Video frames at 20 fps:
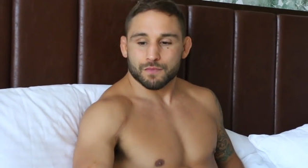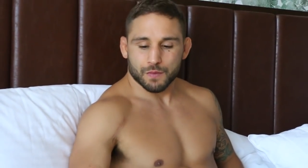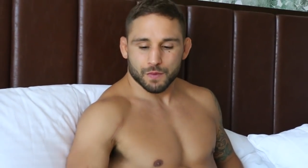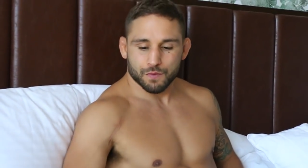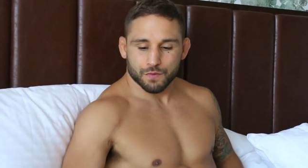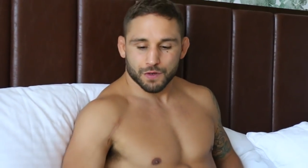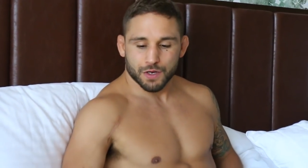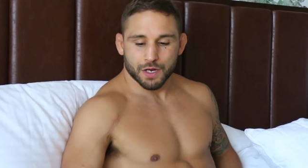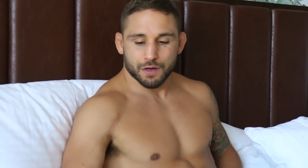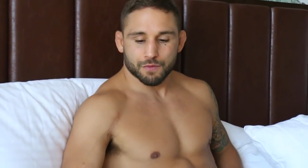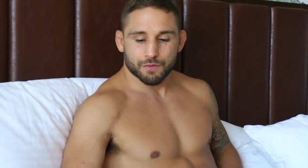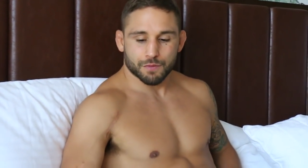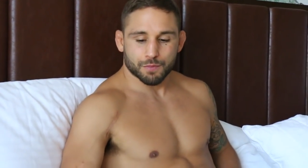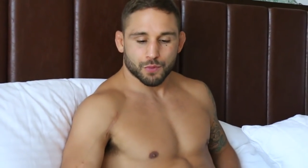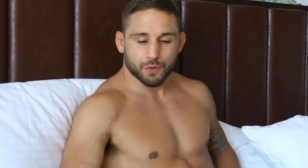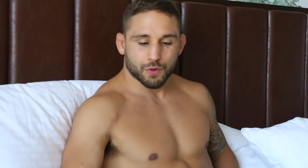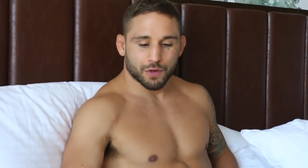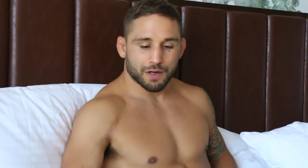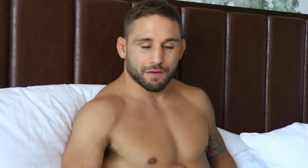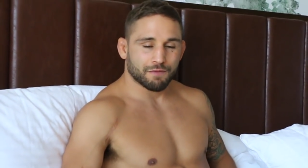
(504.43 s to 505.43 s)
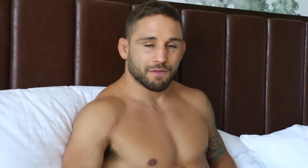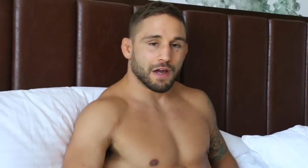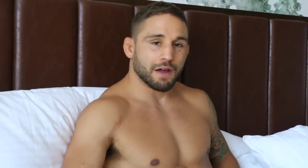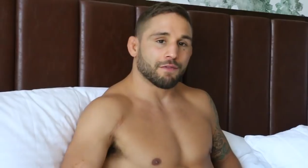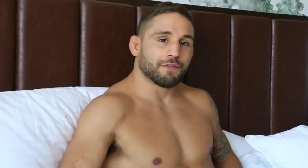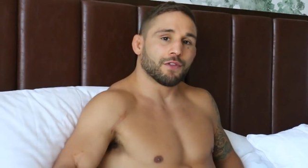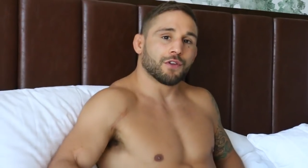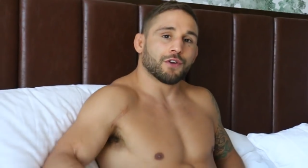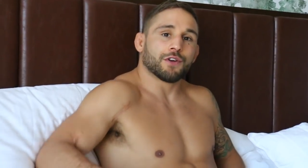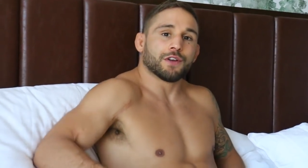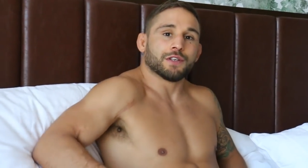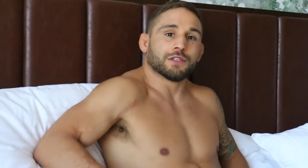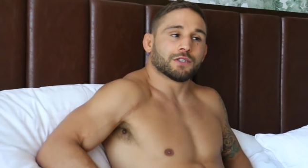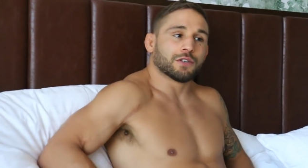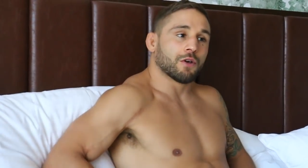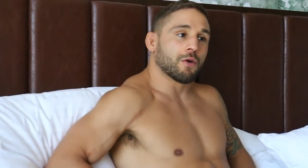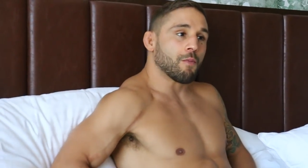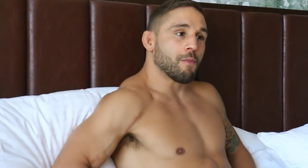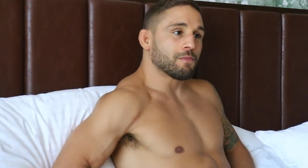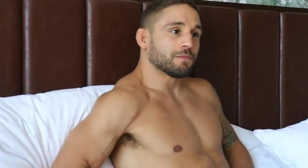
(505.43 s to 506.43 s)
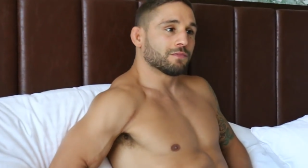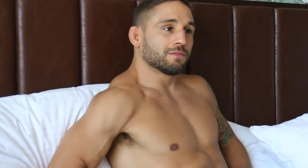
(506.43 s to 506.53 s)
And we got a report at 5:30. So